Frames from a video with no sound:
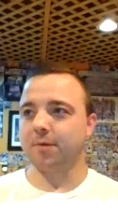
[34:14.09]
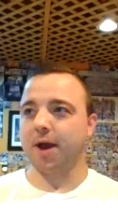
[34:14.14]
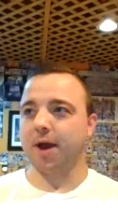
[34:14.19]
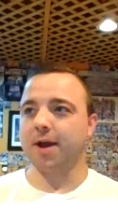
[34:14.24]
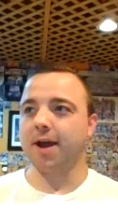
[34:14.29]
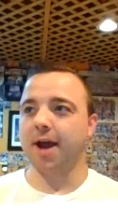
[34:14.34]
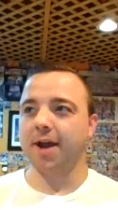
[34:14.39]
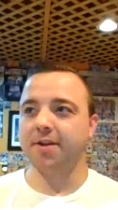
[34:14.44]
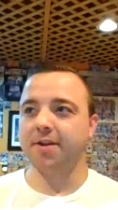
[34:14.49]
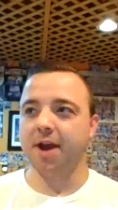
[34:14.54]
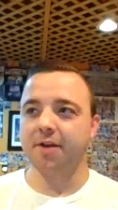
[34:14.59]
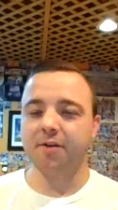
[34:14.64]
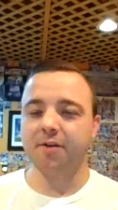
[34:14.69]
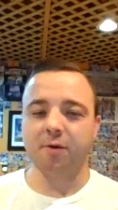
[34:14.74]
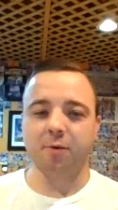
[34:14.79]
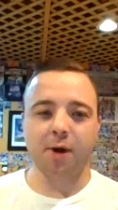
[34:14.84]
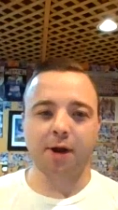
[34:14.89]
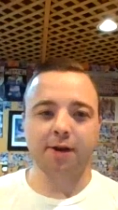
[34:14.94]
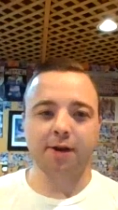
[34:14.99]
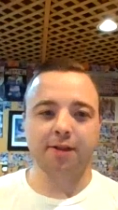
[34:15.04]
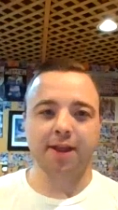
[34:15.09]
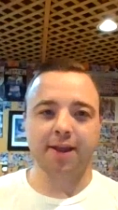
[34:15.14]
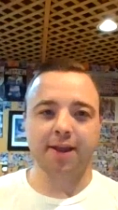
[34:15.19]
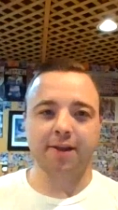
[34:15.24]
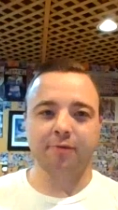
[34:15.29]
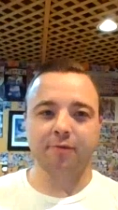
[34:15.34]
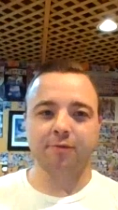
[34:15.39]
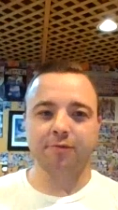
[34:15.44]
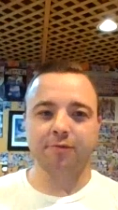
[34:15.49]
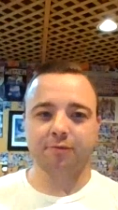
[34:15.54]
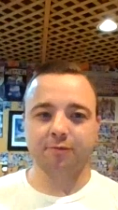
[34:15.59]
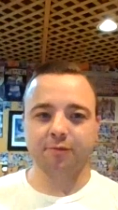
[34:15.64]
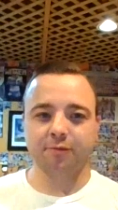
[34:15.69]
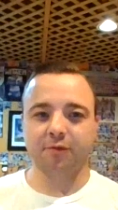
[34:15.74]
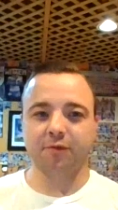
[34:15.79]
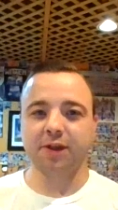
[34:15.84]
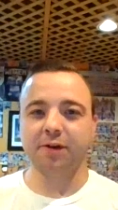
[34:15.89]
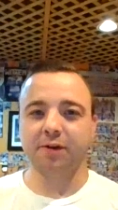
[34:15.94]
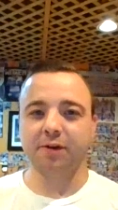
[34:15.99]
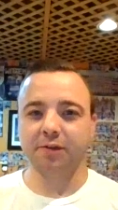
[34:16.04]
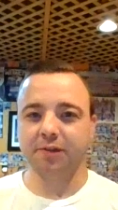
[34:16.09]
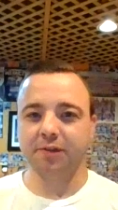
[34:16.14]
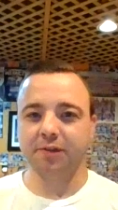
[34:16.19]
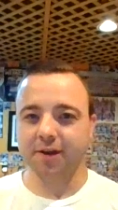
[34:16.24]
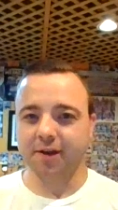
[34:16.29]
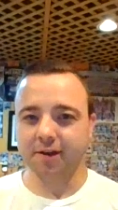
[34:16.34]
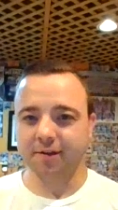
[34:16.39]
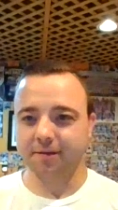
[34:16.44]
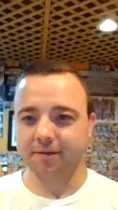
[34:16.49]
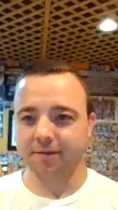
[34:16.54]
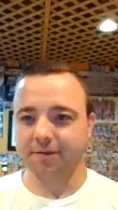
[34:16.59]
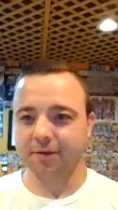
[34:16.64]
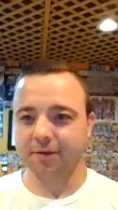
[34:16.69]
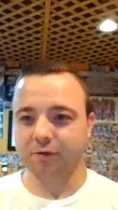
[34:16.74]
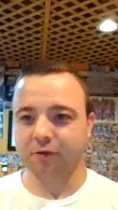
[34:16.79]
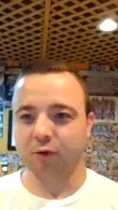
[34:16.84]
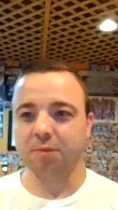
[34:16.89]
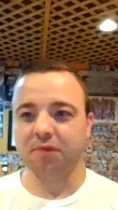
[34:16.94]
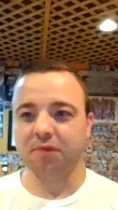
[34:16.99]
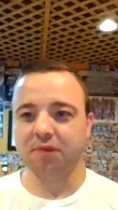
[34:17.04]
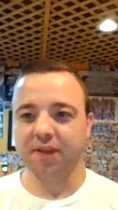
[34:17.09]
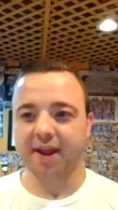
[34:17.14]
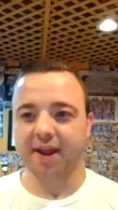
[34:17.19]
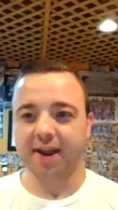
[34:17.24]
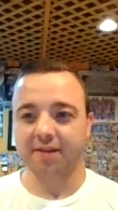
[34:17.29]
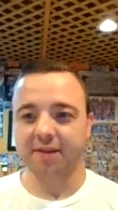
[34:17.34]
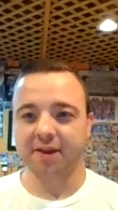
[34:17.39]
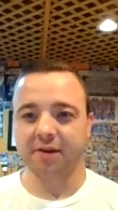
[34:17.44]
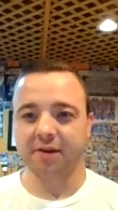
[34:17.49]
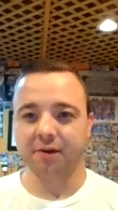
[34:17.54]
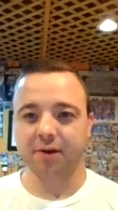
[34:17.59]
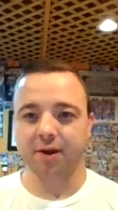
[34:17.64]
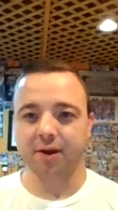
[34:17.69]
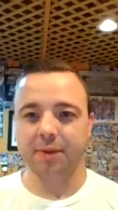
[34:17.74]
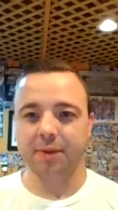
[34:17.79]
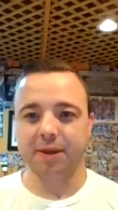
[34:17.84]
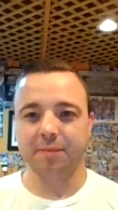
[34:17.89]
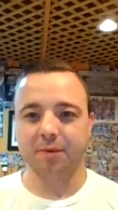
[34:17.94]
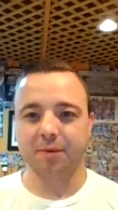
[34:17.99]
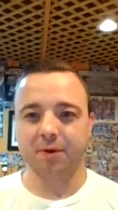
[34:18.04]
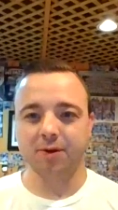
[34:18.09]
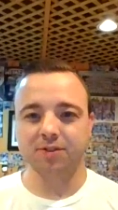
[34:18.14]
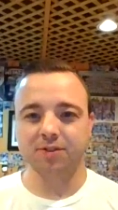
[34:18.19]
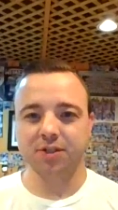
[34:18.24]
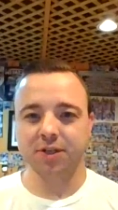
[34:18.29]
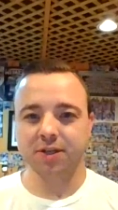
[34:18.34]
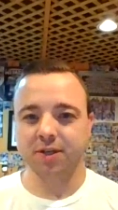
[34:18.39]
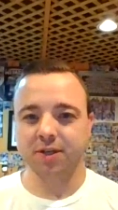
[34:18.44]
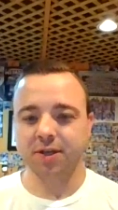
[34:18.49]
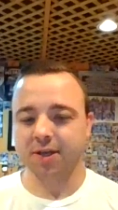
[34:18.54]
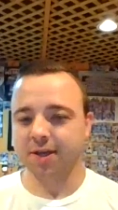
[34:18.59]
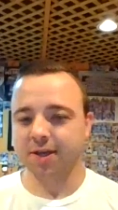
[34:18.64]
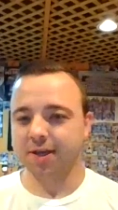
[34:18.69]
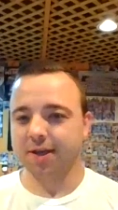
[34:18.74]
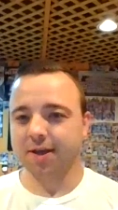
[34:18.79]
I, I don't want to like reveal the the groups that I think are going to be emerging,